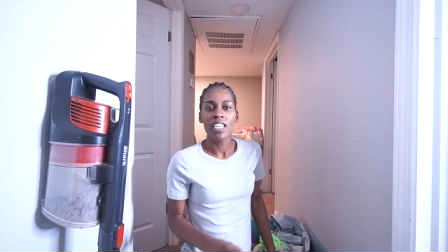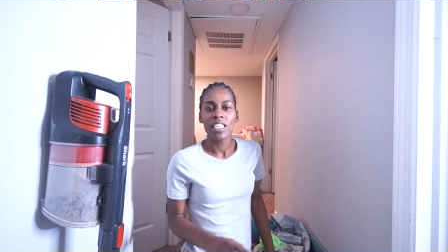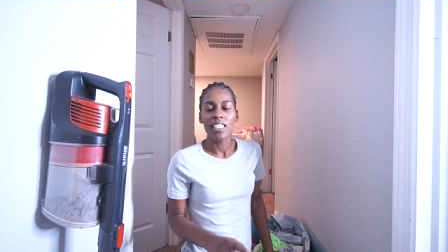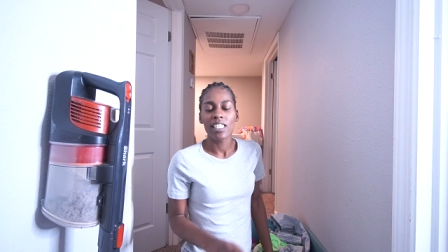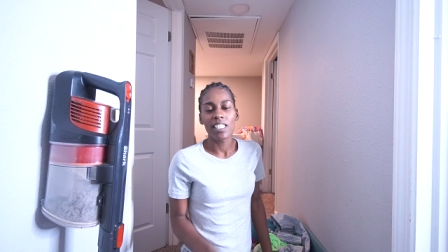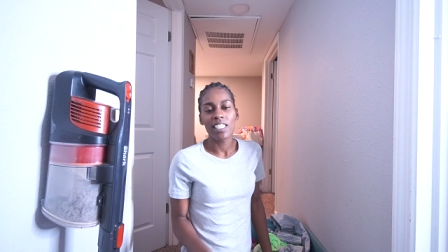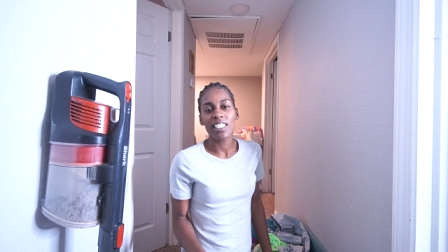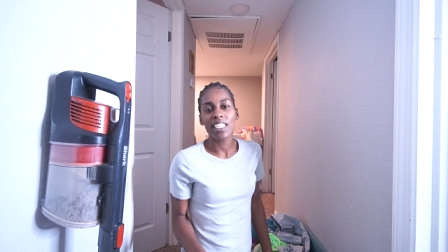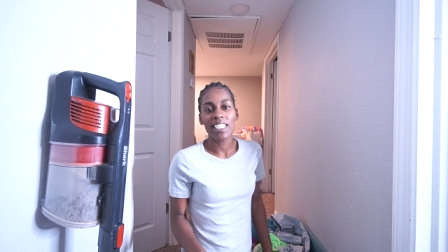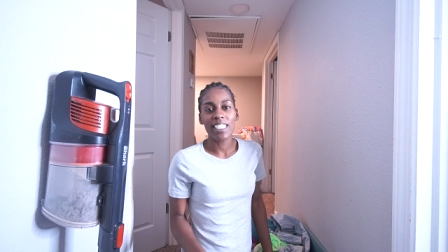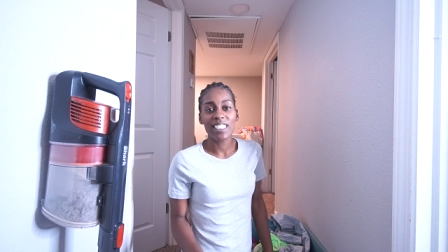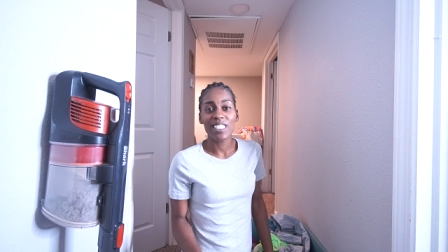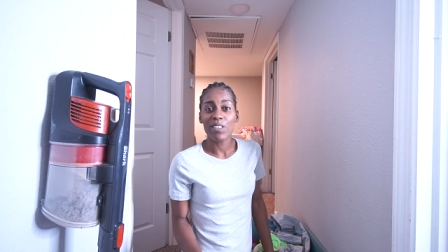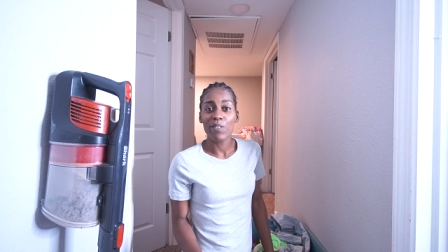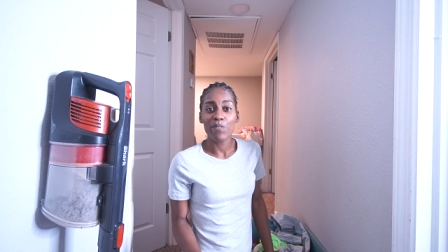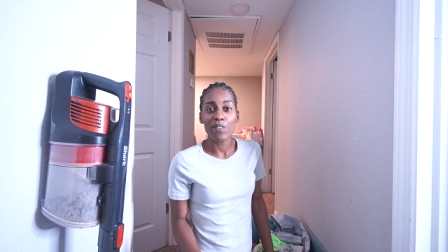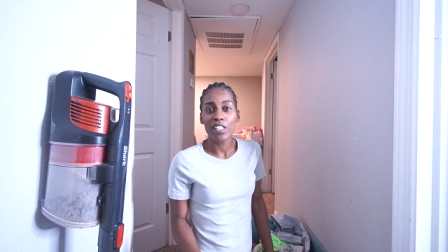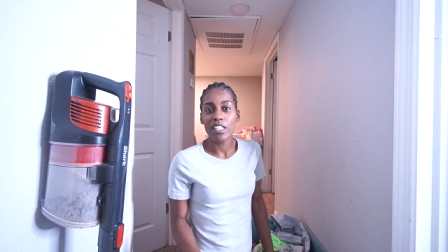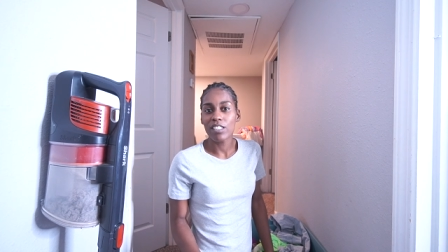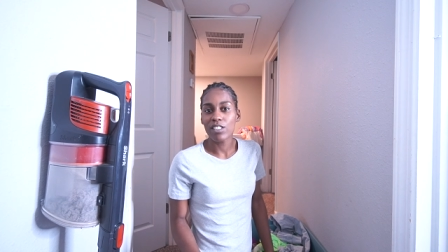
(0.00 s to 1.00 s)
London isn't
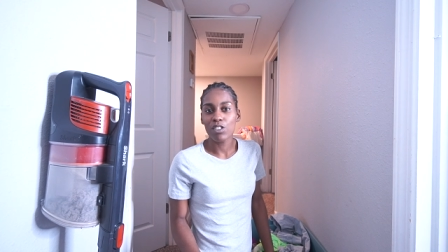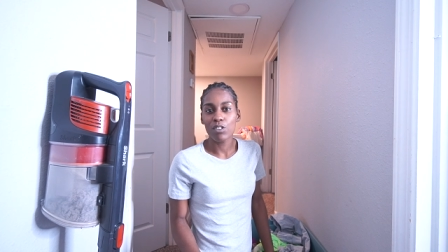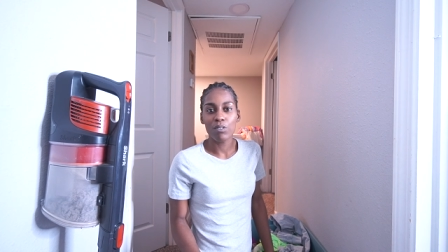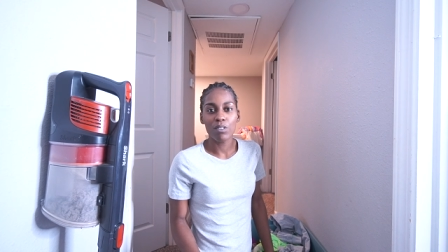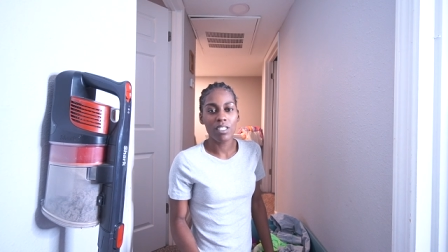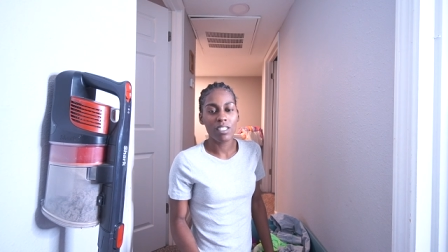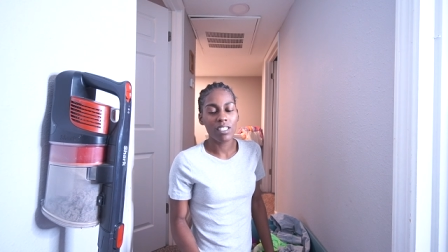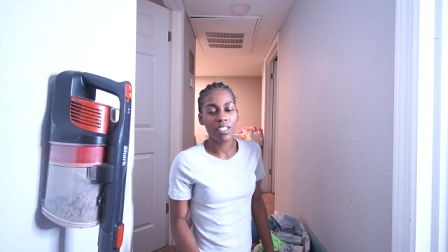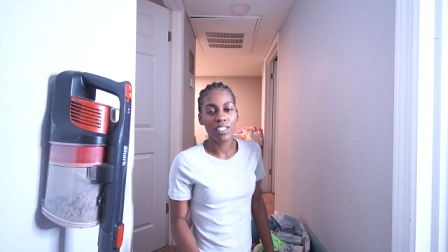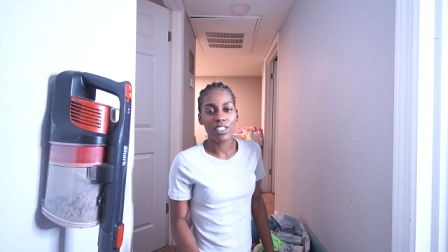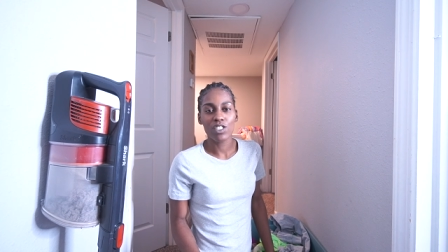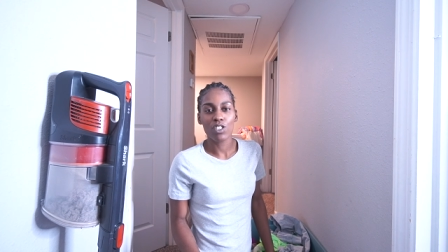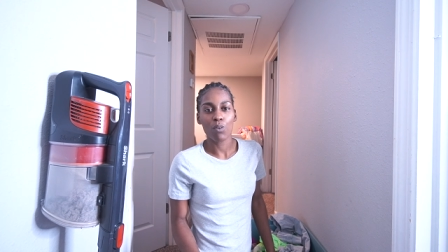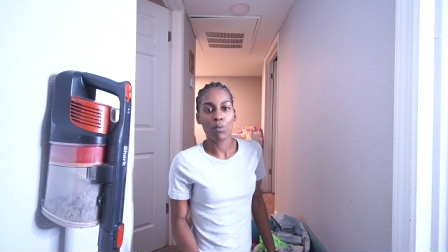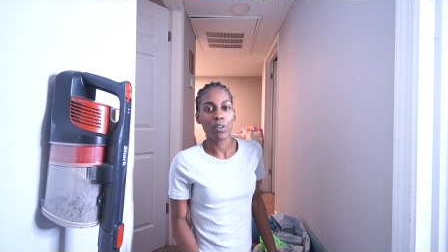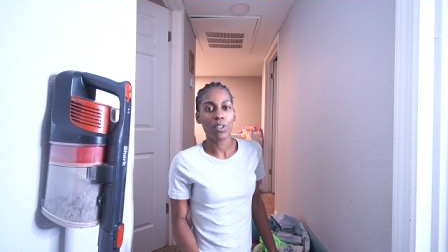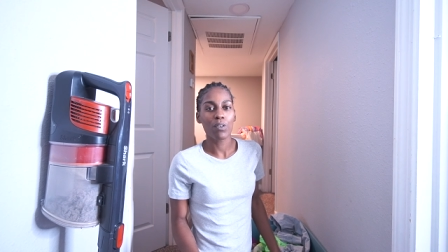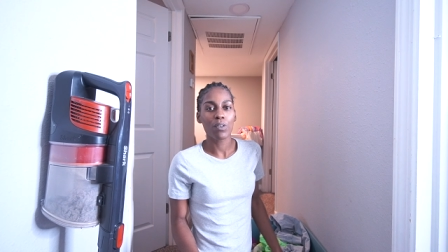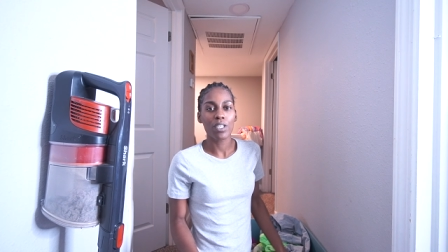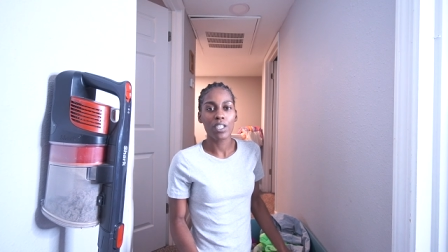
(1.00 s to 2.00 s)
feeling too good, so
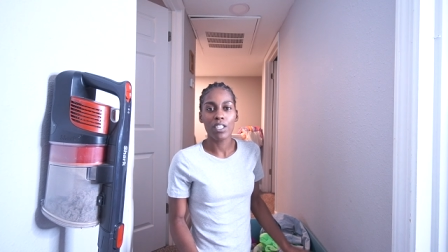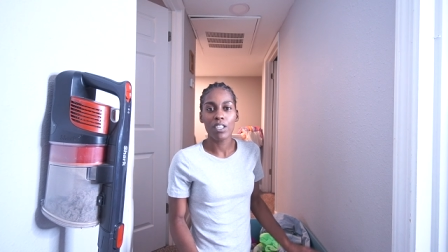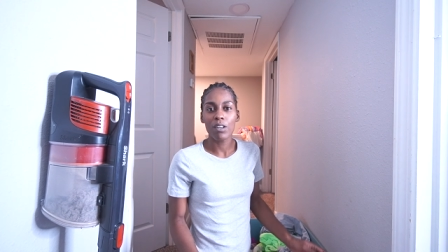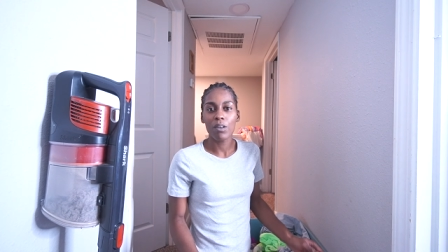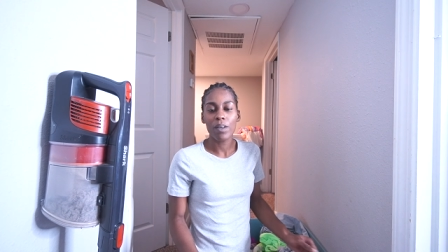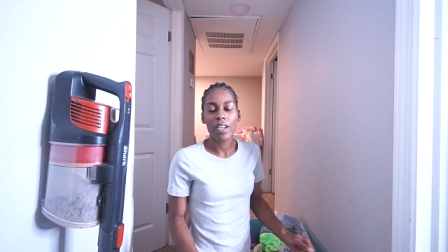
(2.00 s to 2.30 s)
we're going to go